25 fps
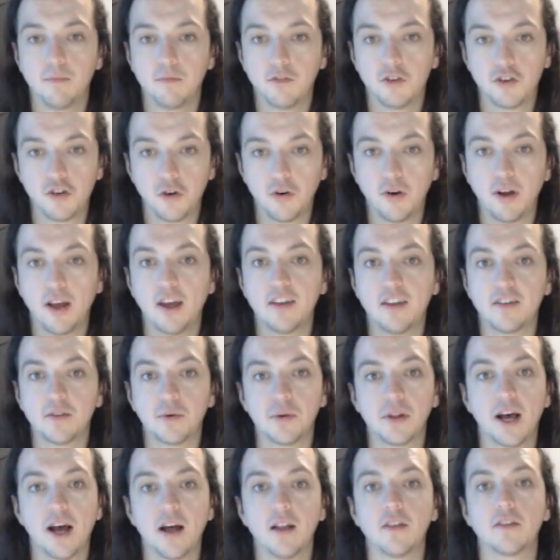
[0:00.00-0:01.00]
do it, as it
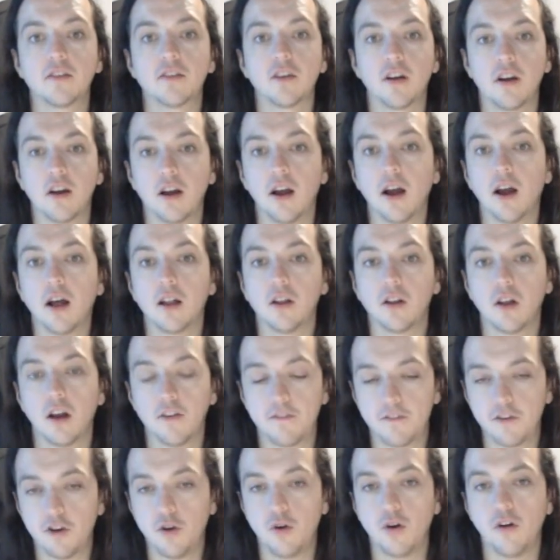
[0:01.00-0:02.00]
will answer a
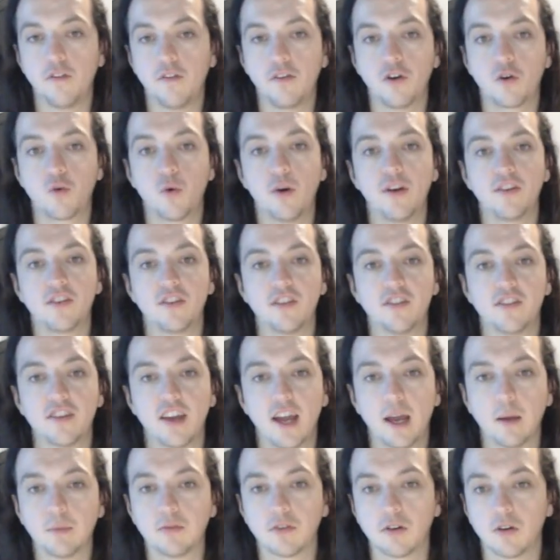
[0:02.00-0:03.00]
few of your questions.
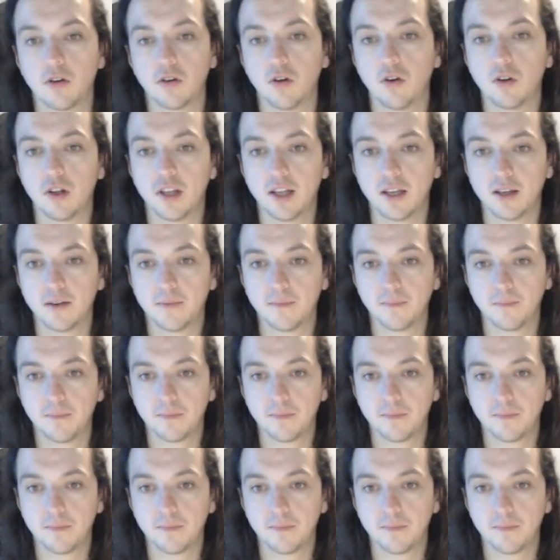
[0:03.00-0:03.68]
Absolutely.